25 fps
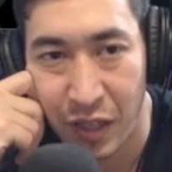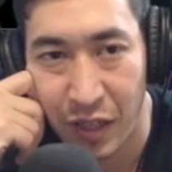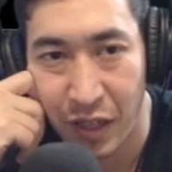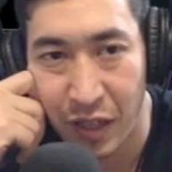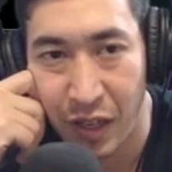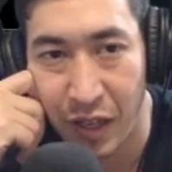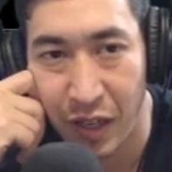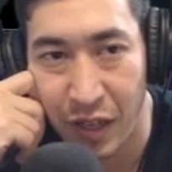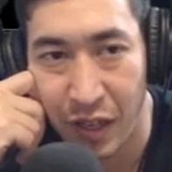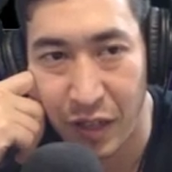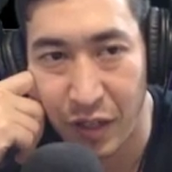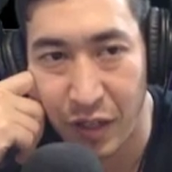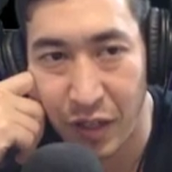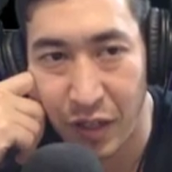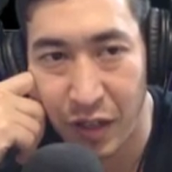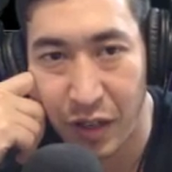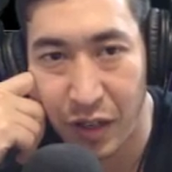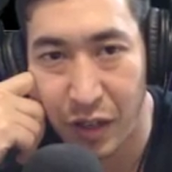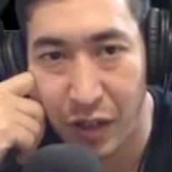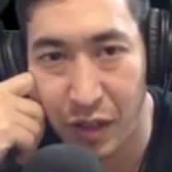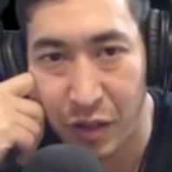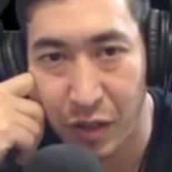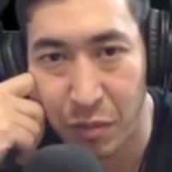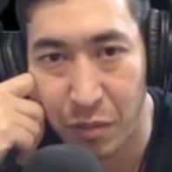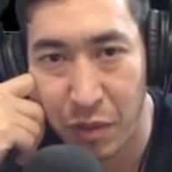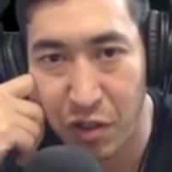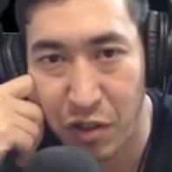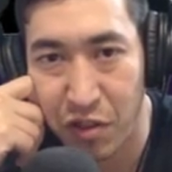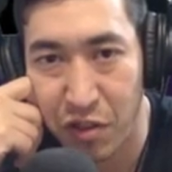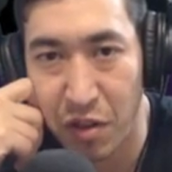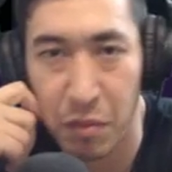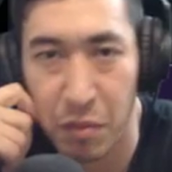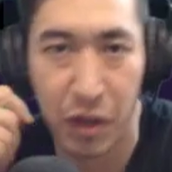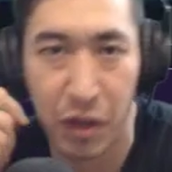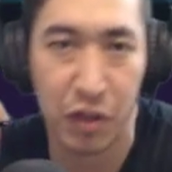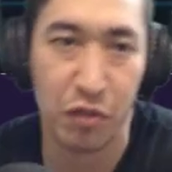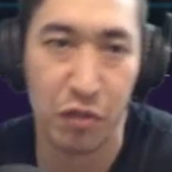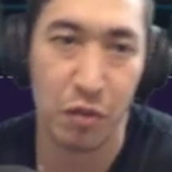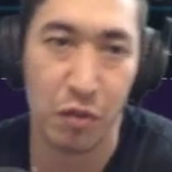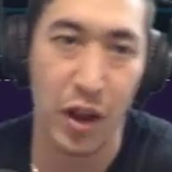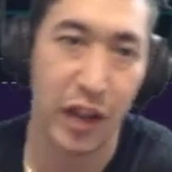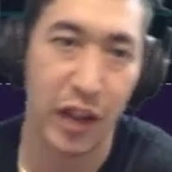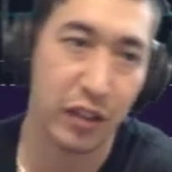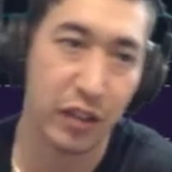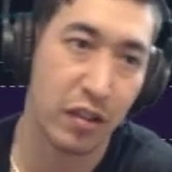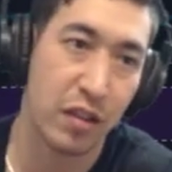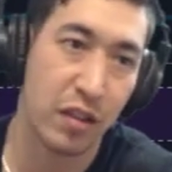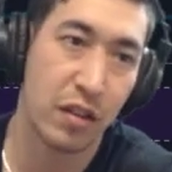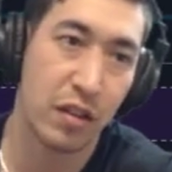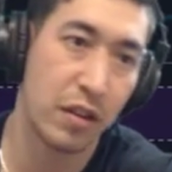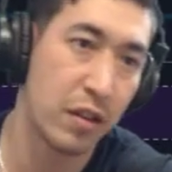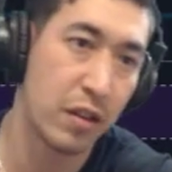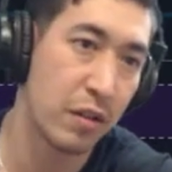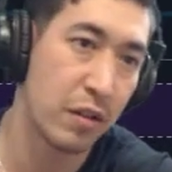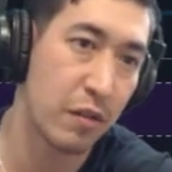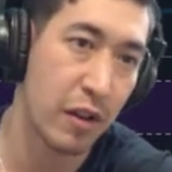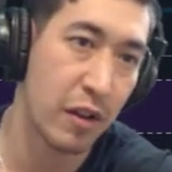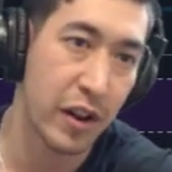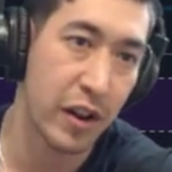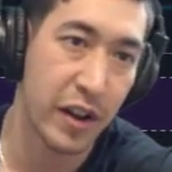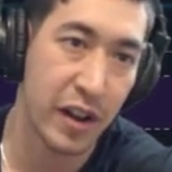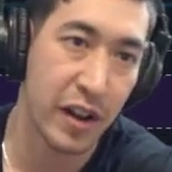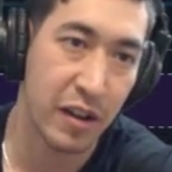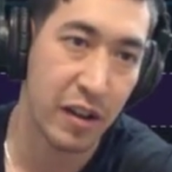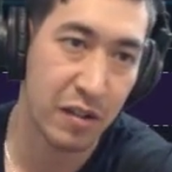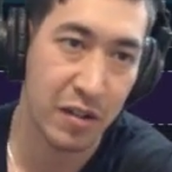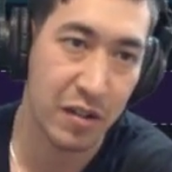and my stomach is wrecked right now.